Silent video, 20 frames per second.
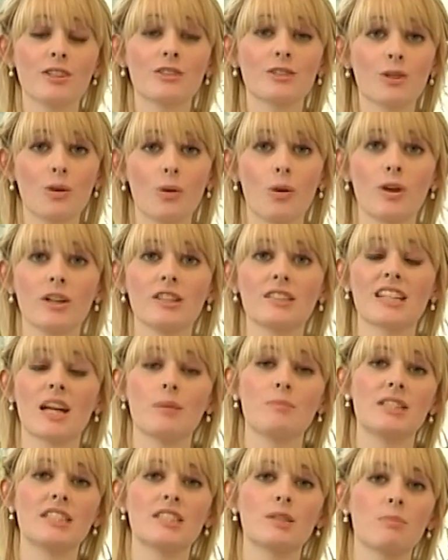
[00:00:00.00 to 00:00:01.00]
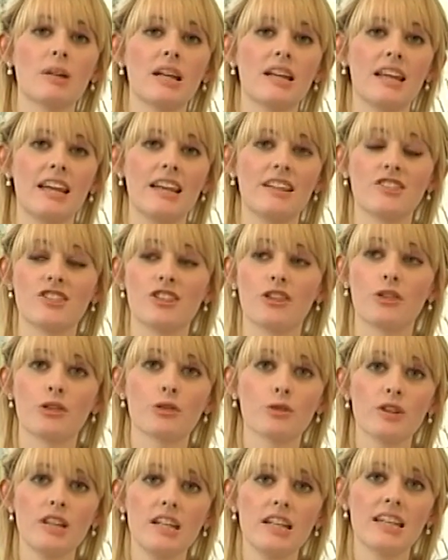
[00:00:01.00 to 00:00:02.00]
this course can be split into
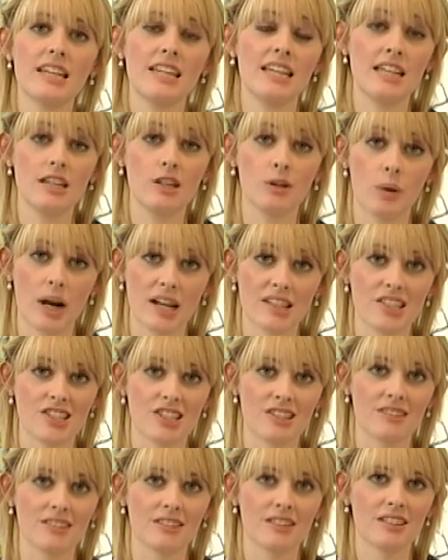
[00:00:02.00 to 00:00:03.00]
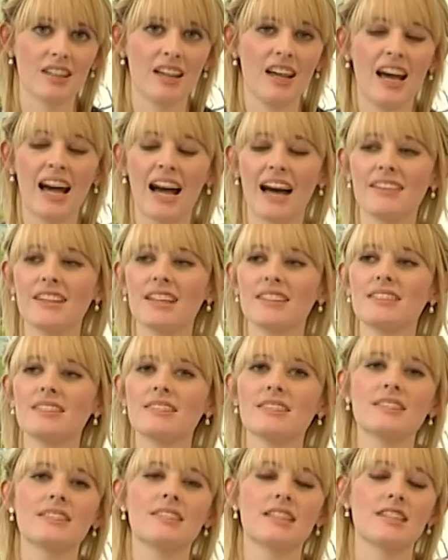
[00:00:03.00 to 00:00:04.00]
3 key questions, and this
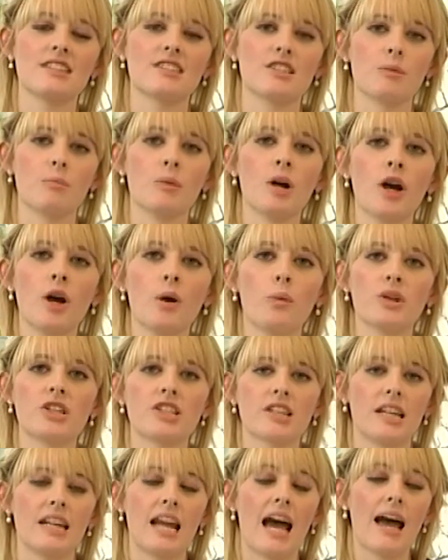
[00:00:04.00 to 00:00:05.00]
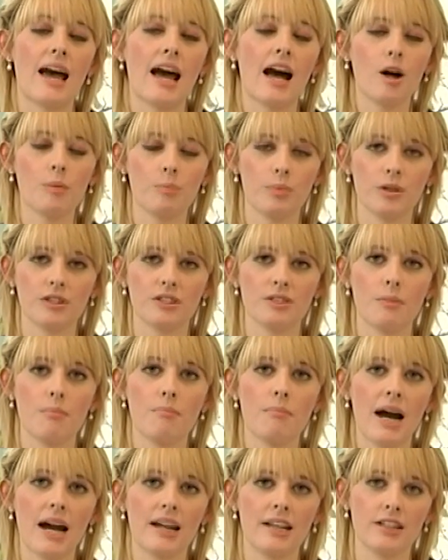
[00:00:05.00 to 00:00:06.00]
is a system which can help us
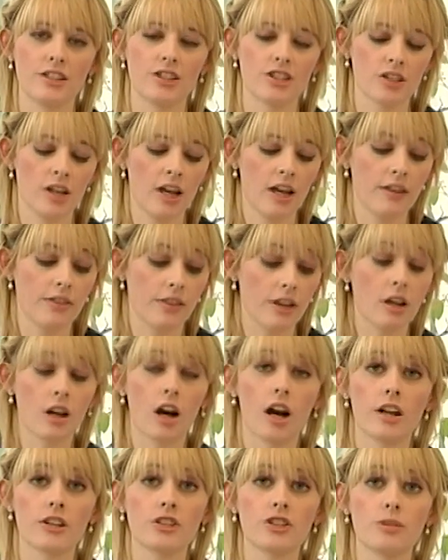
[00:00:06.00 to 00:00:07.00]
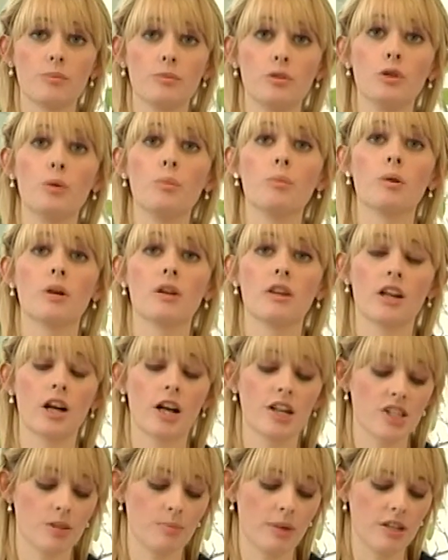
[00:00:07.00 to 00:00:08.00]
manage the large
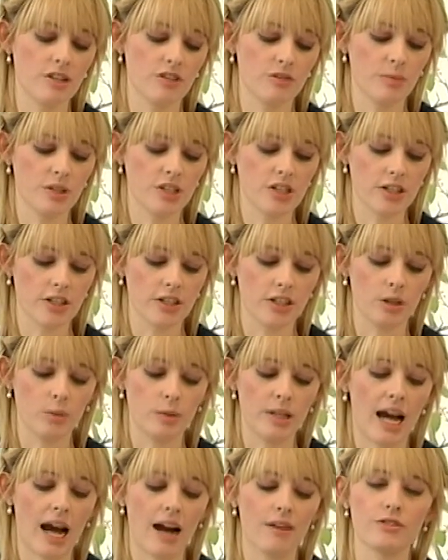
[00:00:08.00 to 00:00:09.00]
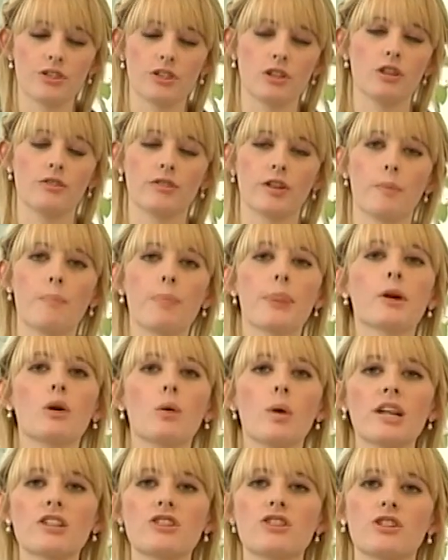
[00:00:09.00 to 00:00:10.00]
amount of material we have to cover.
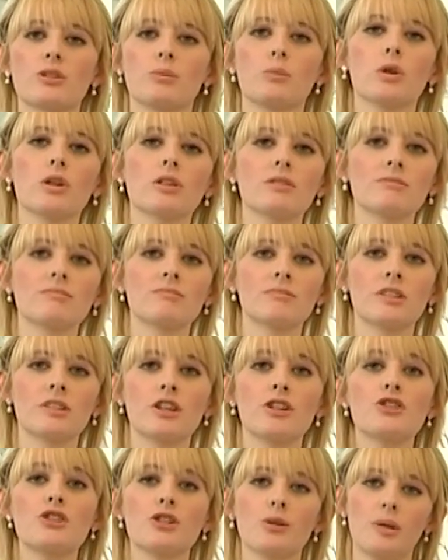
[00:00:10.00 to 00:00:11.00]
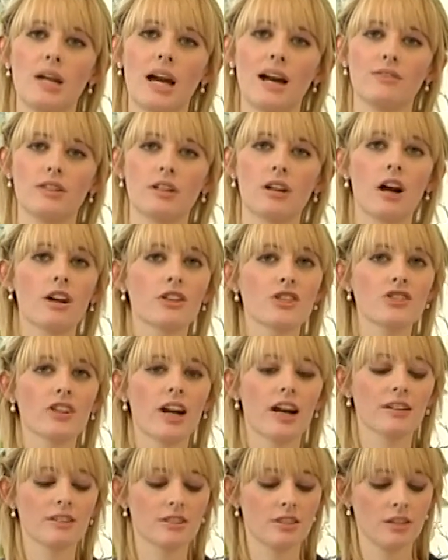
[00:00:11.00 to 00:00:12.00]
Question 1, do we have a
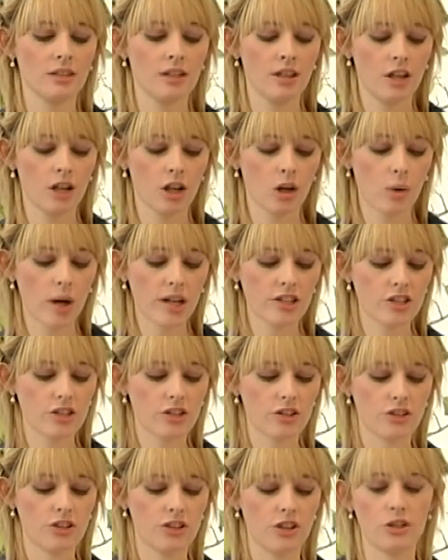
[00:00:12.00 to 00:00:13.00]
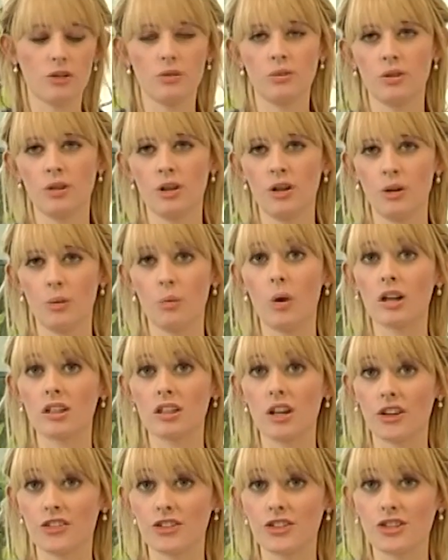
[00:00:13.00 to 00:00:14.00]
contract? Question 2, what
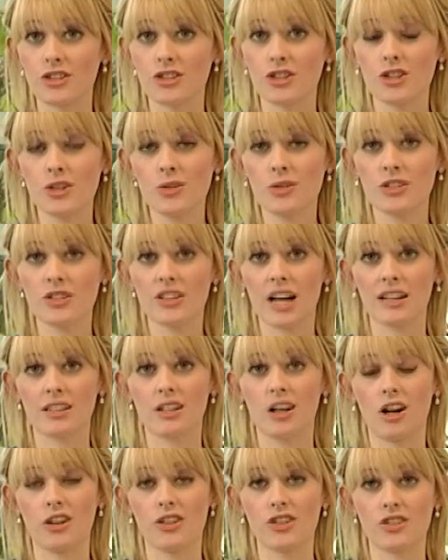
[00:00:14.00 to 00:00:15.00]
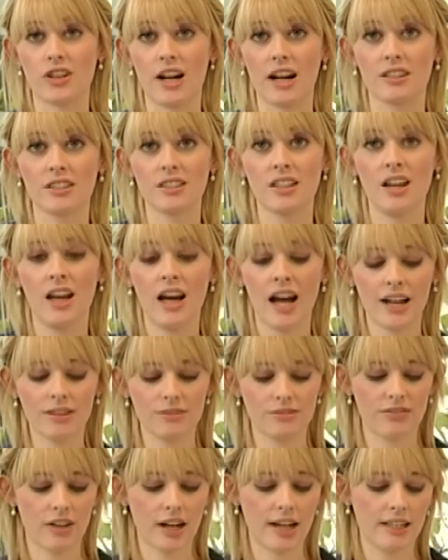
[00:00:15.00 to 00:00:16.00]
constitutes that contract?
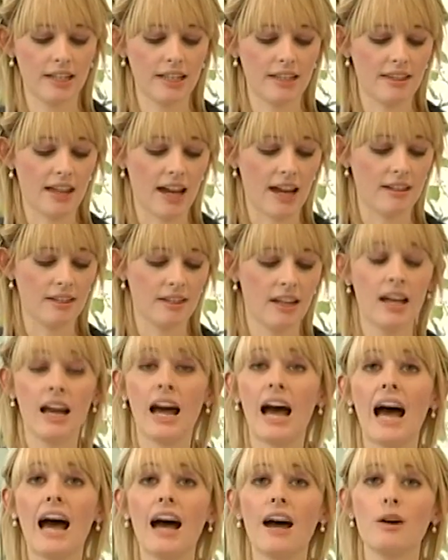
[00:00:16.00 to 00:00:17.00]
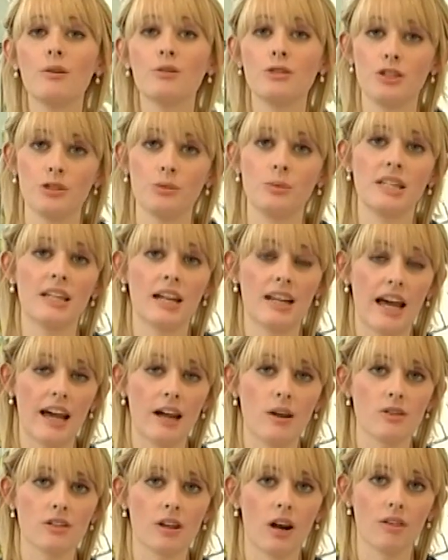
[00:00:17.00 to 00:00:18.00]
And finally then, how do we get
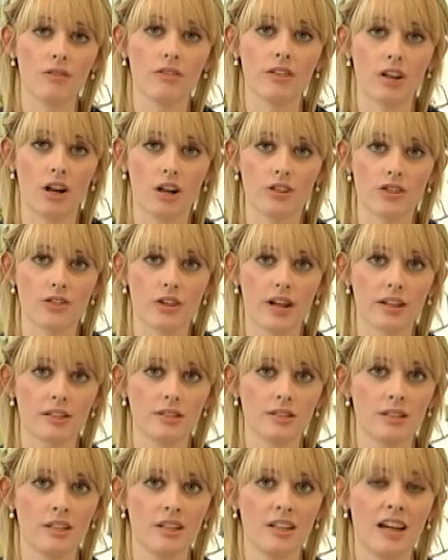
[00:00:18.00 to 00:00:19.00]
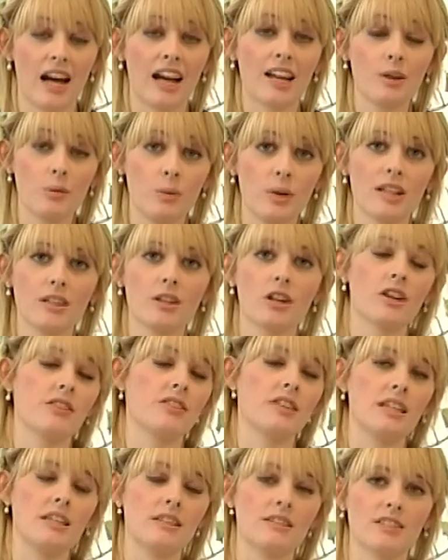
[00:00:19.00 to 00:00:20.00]
out of the contract? And I will look
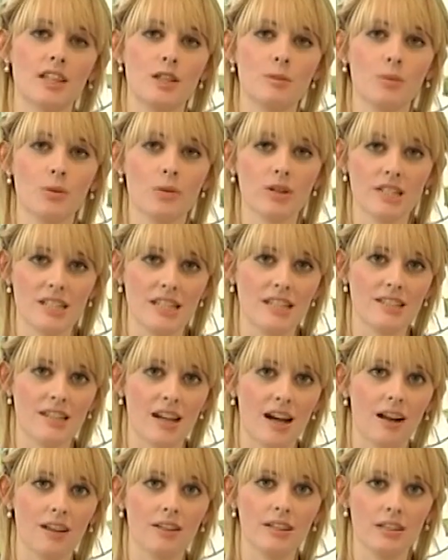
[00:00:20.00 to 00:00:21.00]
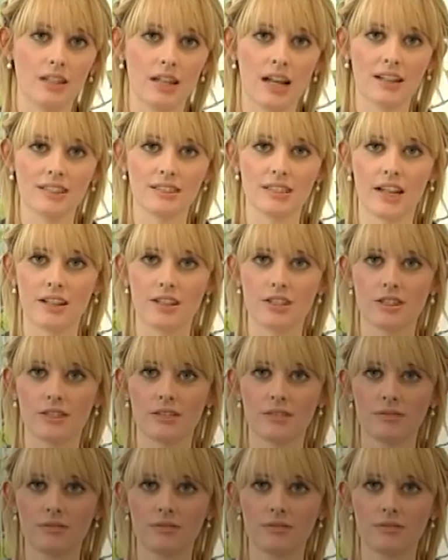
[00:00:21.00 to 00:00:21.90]
at these in more detail in the next lecture.